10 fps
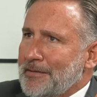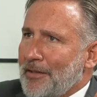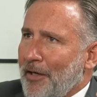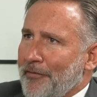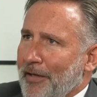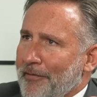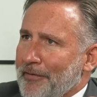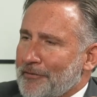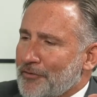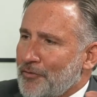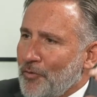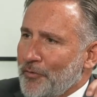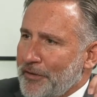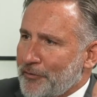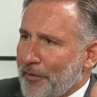at the school
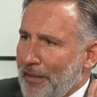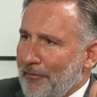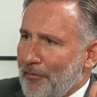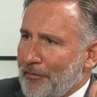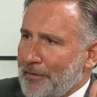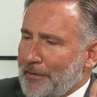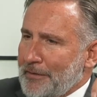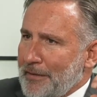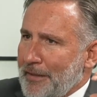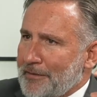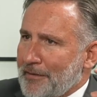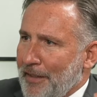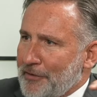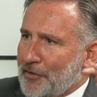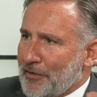district level is
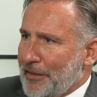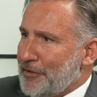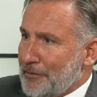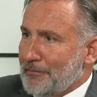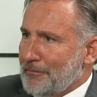legislation.